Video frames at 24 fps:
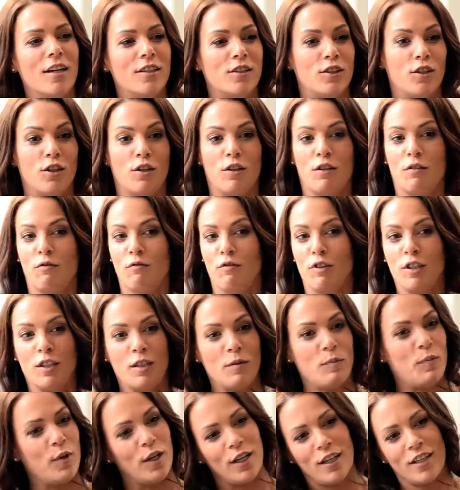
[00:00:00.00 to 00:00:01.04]
to
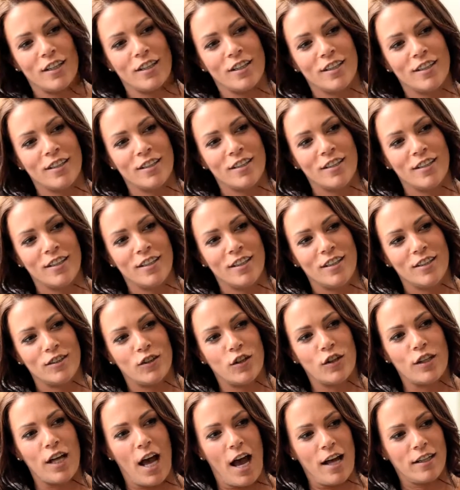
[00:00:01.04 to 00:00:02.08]
really big.
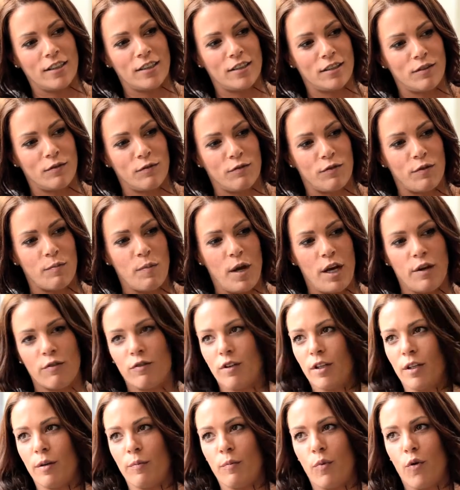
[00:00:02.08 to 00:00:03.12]
So that's, for me,
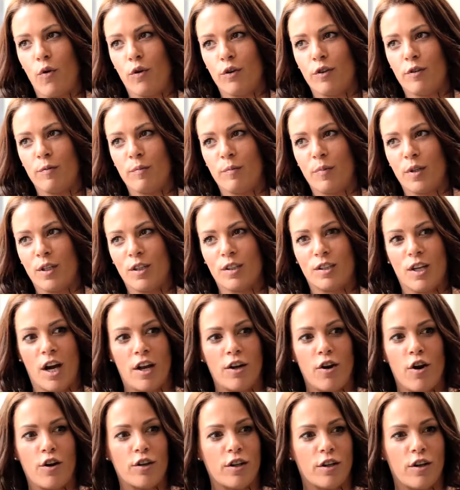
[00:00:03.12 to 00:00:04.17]
really important, because I
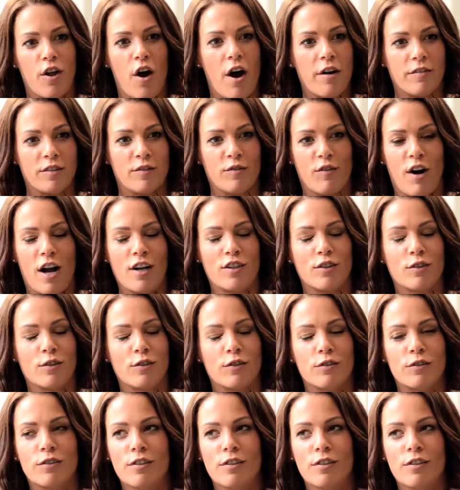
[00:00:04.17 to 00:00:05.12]
know that life's fragile.